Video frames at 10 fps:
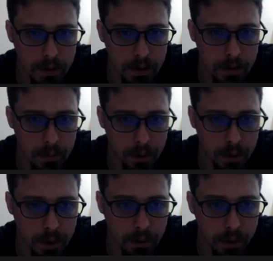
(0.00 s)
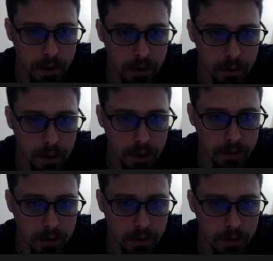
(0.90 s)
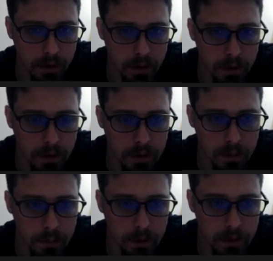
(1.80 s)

but we're not ready to play f6 yet, but